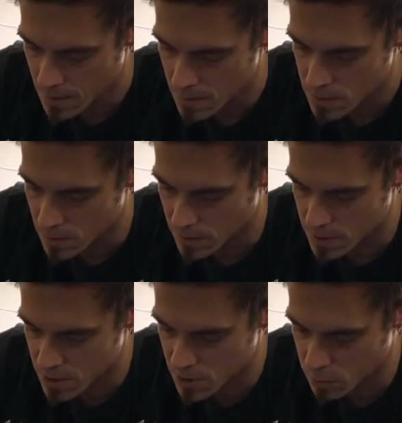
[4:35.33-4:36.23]
So I'll
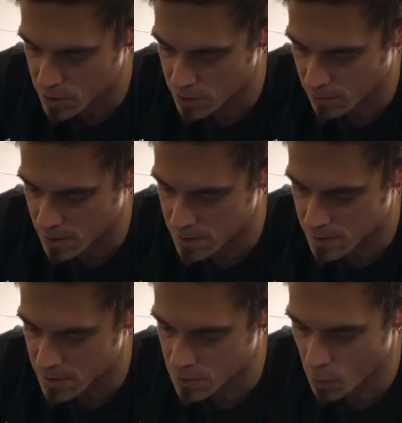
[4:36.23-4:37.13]
just swish the rest of
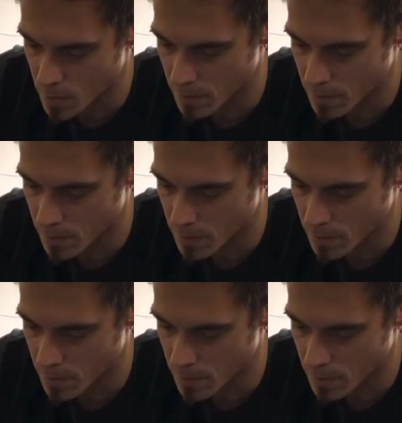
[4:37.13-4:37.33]
this soap up.